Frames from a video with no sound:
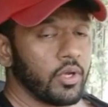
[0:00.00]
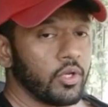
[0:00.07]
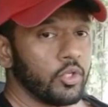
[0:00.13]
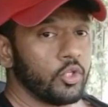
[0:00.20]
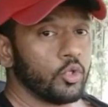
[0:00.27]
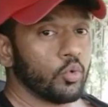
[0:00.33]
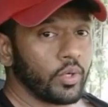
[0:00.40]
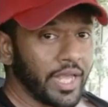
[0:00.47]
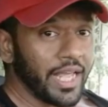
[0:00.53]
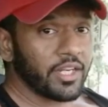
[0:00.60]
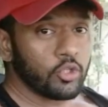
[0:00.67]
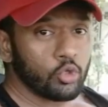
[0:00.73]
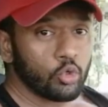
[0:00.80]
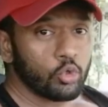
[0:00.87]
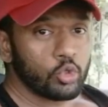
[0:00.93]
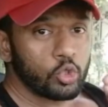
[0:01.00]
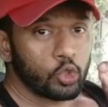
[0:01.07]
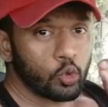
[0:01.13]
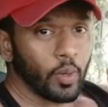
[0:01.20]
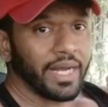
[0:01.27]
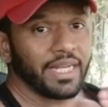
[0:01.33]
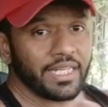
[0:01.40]
you can do
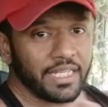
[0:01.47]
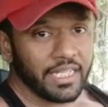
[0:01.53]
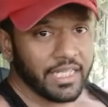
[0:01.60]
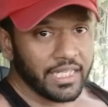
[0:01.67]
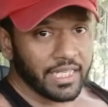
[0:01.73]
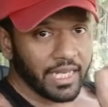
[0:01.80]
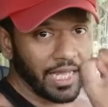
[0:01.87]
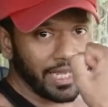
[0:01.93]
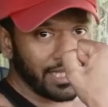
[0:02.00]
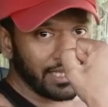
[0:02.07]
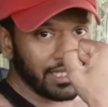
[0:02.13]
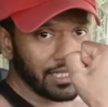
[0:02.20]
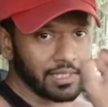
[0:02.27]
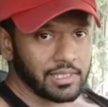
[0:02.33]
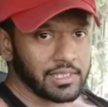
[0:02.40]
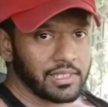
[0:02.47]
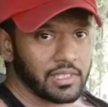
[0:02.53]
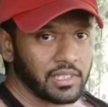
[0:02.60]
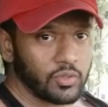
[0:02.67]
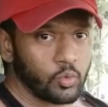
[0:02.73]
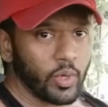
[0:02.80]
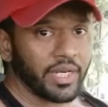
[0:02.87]
20 like this,
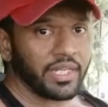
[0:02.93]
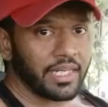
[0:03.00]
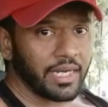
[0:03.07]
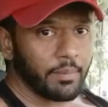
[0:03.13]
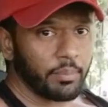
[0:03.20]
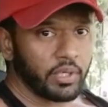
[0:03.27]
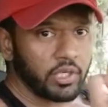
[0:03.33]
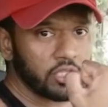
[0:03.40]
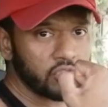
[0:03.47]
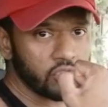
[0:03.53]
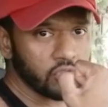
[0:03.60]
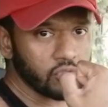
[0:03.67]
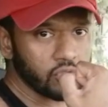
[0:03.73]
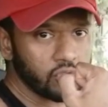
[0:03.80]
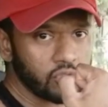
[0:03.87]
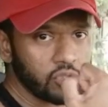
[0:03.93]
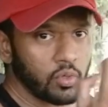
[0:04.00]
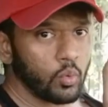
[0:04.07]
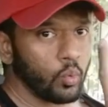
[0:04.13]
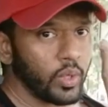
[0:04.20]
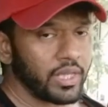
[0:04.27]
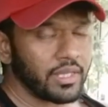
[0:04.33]
20 repetitions
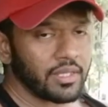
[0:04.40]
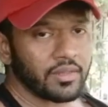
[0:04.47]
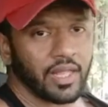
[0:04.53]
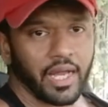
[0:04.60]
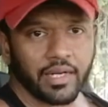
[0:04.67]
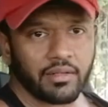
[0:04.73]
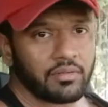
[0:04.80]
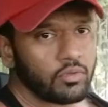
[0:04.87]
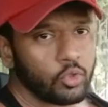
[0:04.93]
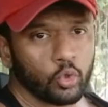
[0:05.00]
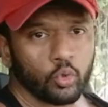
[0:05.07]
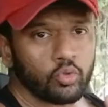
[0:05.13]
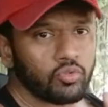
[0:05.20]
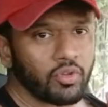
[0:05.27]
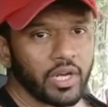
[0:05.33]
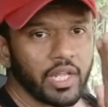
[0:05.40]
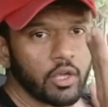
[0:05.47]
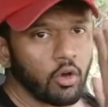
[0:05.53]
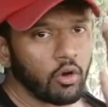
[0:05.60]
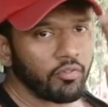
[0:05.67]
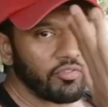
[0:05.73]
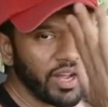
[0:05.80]
with that 2, 3
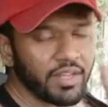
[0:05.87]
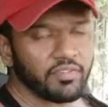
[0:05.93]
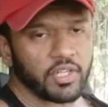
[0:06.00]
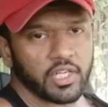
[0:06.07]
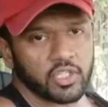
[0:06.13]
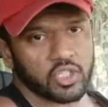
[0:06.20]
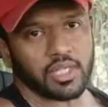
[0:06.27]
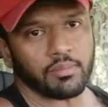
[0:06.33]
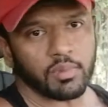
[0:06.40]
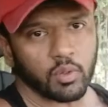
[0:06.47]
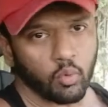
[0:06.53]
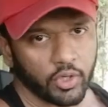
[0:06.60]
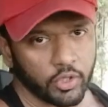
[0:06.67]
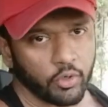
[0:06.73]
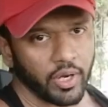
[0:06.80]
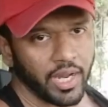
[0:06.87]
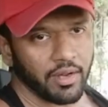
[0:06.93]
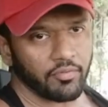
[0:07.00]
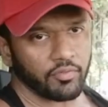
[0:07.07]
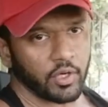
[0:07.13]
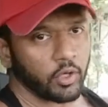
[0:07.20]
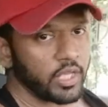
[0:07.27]
or 5 kg dumbbell what you
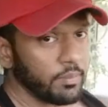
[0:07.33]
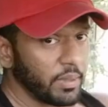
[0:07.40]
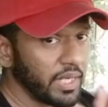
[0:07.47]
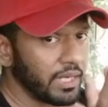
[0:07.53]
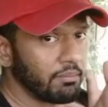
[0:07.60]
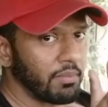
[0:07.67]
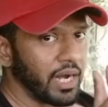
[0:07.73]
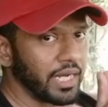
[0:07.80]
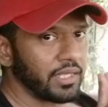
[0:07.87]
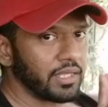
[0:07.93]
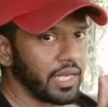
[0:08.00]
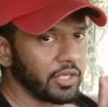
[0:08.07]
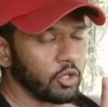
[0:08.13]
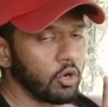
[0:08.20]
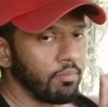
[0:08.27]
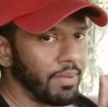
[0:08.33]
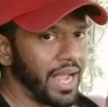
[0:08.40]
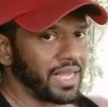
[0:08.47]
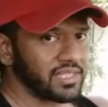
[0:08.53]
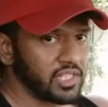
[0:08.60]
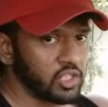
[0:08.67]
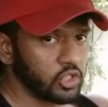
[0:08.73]
have. Now keeping in mind that your
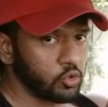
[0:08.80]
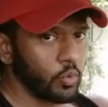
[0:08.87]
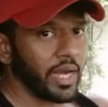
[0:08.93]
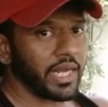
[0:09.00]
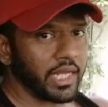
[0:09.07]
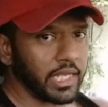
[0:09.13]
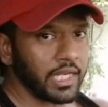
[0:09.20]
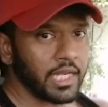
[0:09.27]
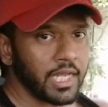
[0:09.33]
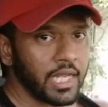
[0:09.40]
max is 20,